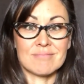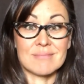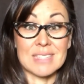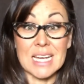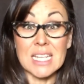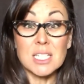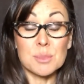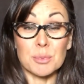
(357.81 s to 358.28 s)

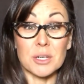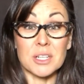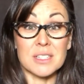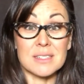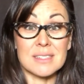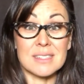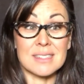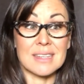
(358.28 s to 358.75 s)

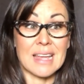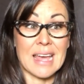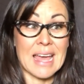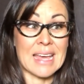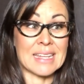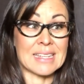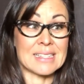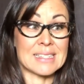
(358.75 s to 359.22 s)
desperate
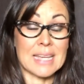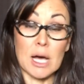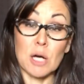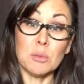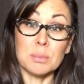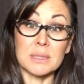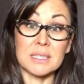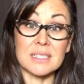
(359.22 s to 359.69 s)
and
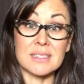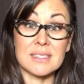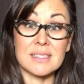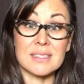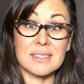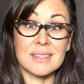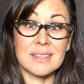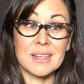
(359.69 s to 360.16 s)

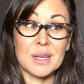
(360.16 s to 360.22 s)
helpless